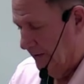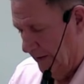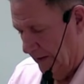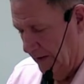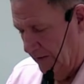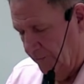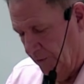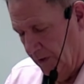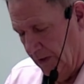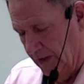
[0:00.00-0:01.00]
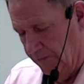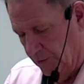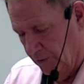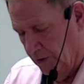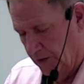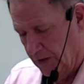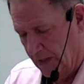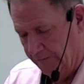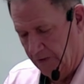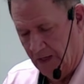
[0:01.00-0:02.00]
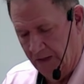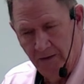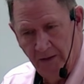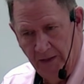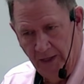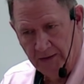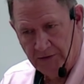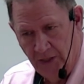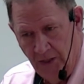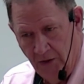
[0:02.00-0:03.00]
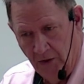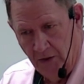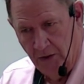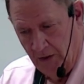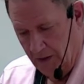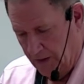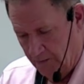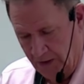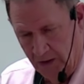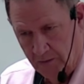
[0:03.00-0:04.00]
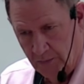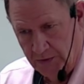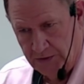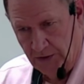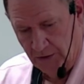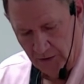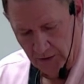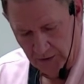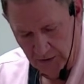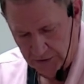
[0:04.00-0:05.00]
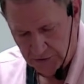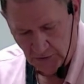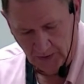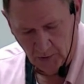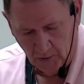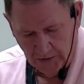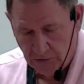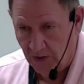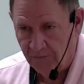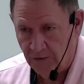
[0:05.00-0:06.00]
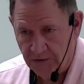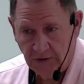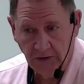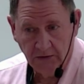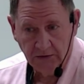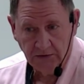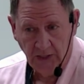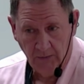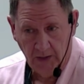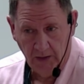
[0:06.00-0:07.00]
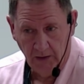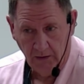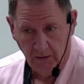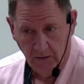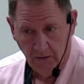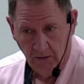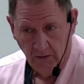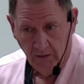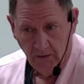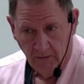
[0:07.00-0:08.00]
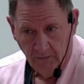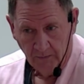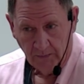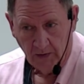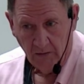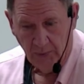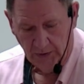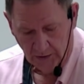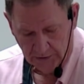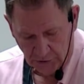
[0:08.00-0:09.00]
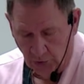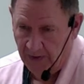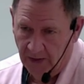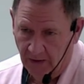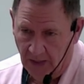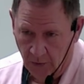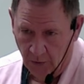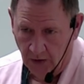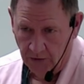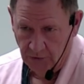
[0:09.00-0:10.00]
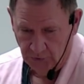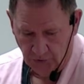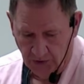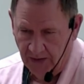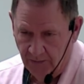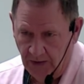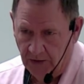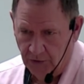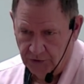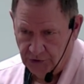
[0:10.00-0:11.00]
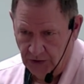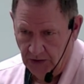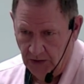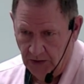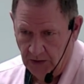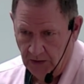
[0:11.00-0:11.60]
and if you look, I've got an X here and my numbers here. So I'm always referencing the same end, because no matter how hard you try to make your jig,